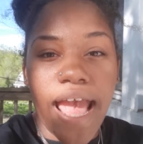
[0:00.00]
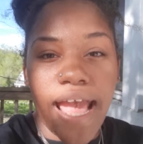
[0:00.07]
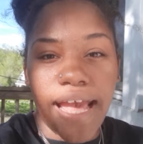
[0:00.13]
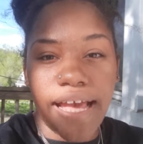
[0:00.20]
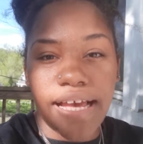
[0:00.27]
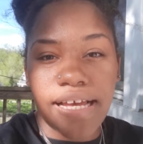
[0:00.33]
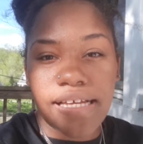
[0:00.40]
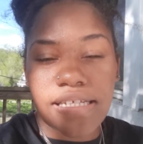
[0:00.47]

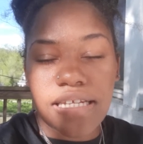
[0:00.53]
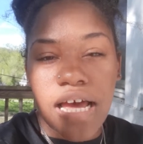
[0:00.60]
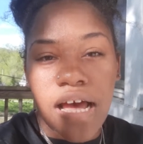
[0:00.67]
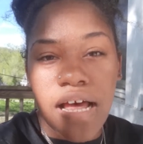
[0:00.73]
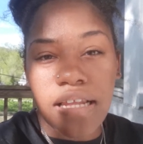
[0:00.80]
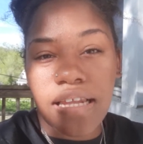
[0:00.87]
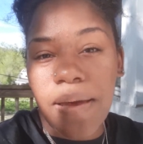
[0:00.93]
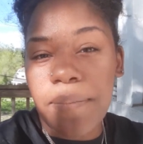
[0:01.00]
and
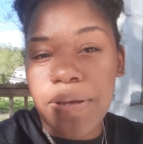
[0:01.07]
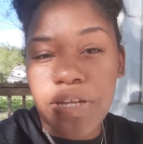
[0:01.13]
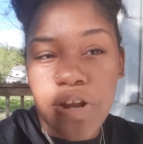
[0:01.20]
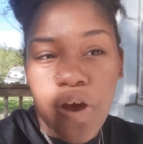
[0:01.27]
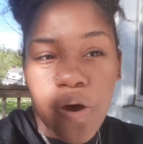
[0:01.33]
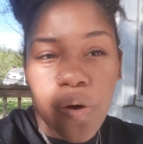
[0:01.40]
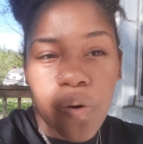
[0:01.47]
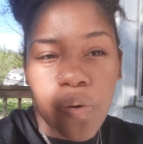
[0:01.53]
let me
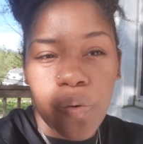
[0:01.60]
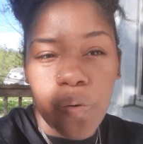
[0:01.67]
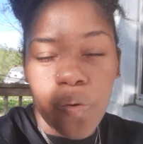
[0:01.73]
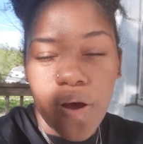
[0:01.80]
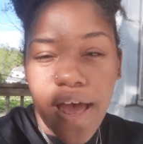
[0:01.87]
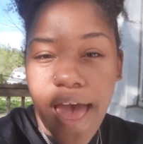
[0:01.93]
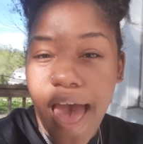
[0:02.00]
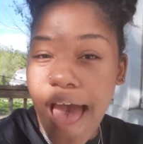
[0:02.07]
know
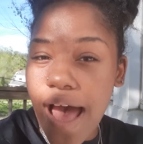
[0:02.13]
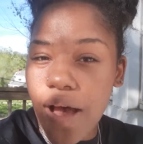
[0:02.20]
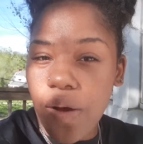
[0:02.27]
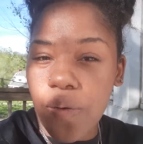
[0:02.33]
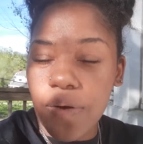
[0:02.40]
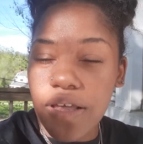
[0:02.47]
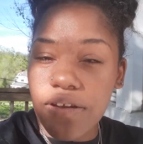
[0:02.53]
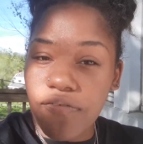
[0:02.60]

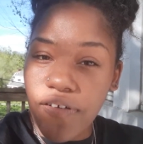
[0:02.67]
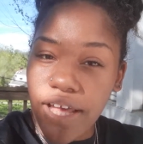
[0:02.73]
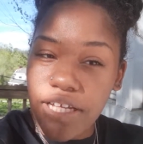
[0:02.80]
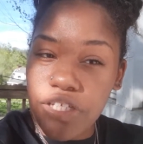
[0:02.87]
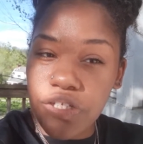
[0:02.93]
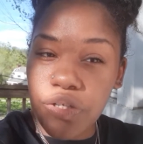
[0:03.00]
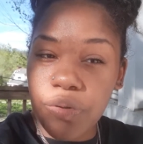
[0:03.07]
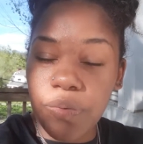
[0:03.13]
how it
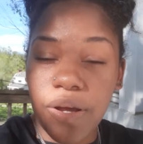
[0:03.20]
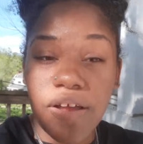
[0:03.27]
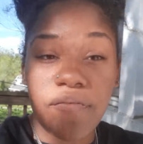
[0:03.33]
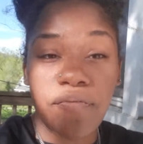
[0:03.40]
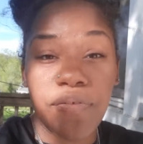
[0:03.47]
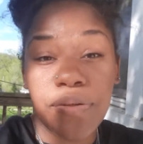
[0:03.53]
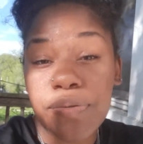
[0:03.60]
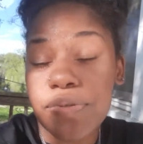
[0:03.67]
affects you
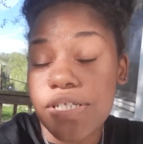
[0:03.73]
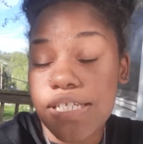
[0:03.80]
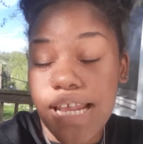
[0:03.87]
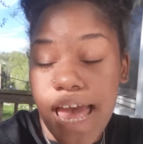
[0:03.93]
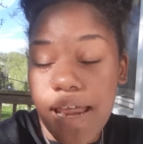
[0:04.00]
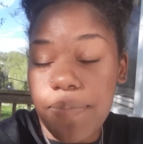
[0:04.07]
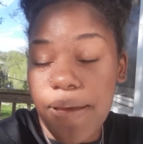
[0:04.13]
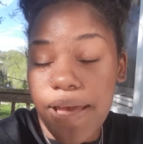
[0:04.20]
if you just
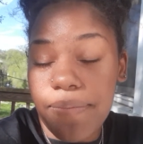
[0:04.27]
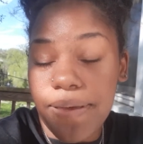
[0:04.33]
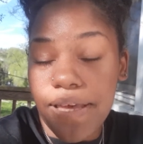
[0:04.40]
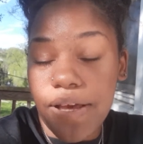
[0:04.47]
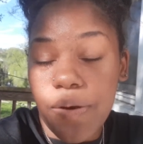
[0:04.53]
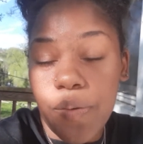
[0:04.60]
had a baby,